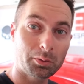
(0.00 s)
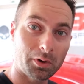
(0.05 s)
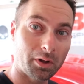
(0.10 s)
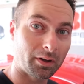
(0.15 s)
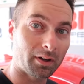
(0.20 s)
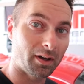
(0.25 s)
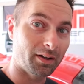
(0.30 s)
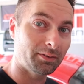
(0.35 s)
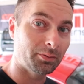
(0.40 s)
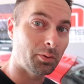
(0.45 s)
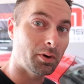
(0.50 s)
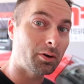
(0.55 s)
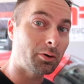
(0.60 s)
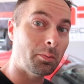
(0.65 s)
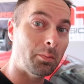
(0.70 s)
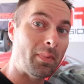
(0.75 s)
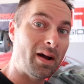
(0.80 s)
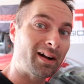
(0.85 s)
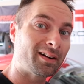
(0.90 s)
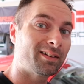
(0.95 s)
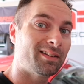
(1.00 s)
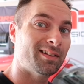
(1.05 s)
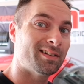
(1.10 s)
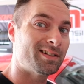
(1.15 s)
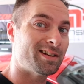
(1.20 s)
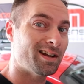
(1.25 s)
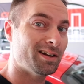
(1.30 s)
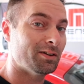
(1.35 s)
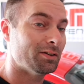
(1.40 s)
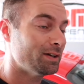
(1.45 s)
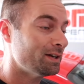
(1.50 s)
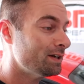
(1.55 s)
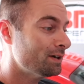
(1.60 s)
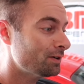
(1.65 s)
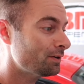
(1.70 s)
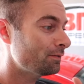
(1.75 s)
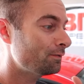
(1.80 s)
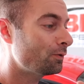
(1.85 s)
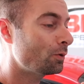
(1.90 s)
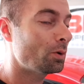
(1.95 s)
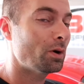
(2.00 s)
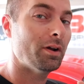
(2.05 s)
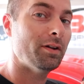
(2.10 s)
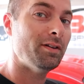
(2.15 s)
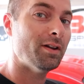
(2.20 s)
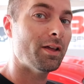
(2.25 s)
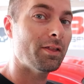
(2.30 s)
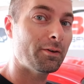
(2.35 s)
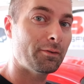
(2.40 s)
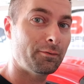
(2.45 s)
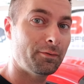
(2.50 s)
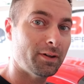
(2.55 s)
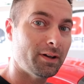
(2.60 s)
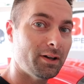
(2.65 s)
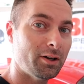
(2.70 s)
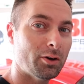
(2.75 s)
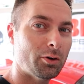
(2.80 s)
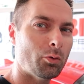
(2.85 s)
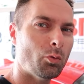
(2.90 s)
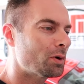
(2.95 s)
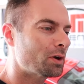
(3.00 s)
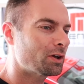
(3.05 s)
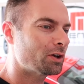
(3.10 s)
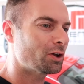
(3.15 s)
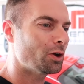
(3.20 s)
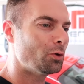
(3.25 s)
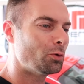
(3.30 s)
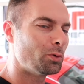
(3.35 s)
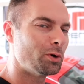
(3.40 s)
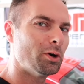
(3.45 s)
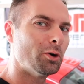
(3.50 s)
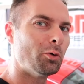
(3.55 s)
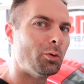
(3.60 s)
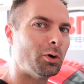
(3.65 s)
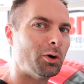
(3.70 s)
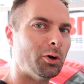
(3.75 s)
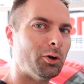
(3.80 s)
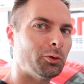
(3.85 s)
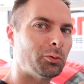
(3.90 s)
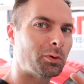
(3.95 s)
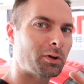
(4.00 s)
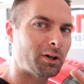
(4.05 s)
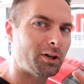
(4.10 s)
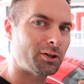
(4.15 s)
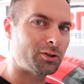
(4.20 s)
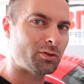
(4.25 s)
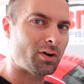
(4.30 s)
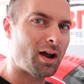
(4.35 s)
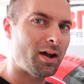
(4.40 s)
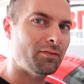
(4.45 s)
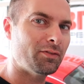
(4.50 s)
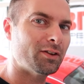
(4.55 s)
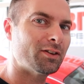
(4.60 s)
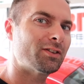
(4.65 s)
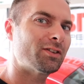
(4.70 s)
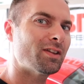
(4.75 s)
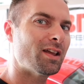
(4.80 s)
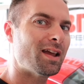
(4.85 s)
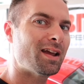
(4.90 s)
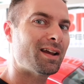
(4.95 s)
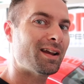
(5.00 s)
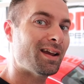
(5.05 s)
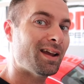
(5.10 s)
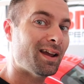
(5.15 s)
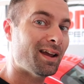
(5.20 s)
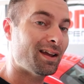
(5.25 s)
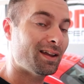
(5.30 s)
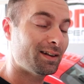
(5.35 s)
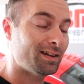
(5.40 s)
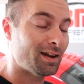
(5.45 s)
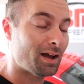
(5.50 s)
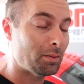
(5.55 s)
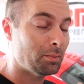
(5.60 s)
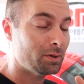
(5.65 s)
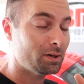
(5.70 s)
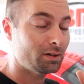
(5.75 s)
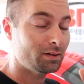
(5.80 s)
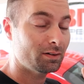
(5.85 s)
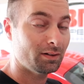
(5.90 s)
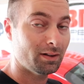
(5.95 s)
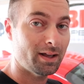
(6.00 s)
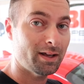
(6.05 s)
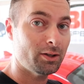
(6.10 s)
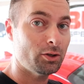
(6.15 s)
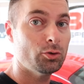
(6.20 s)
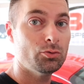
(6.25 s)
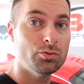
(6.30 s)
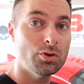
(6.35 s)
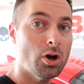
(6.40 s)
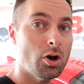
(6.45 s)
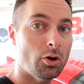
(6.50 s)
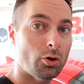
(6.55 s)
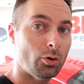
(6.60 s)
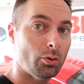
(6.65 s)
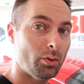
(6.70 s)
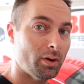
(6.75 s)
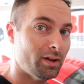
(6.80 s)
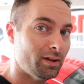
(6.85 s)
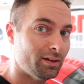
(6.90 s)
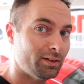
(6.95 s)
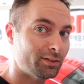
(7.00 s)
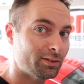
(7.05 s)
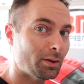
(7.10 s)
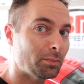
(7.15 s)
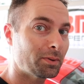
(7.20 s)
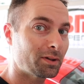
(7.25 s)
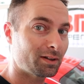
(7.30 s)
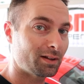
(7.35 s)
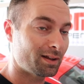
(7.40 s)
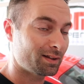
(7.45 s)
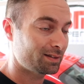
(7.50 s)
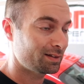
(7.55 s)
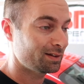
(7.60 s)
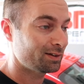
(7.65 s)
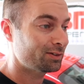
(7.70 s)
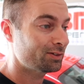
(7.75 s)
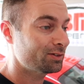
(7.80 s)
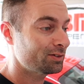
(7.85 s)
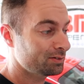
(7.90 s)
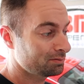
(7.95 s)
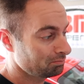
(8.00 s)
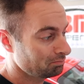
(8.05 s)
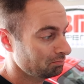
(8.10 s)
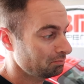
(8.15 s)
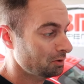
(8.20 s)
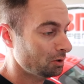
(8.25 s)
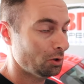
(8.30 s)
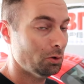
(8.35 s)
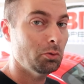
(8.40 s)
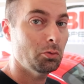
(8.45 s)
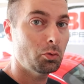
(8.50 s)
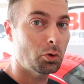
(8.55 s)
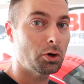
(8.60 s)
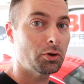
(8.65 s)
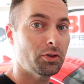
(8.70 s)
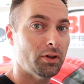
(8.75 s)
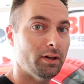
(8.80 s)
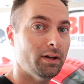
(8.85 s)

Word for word: going on guys? Welcome back to the channel here for another video. We're gonna go real world, we're gonna drive this thing, and I'm gonna let you know is something like this you know, worth